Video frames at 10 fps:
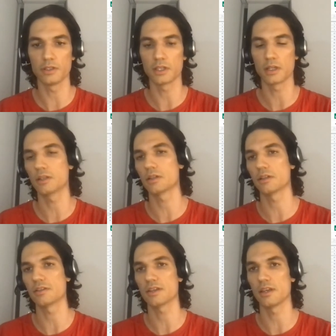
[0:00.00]
and you can
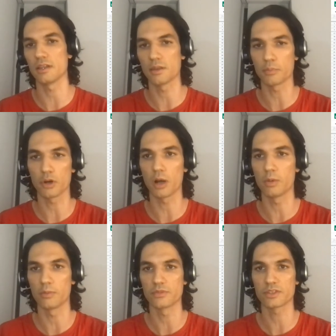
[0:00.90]
clearly see the
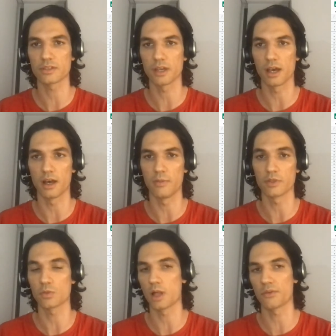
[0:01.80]
problems as well.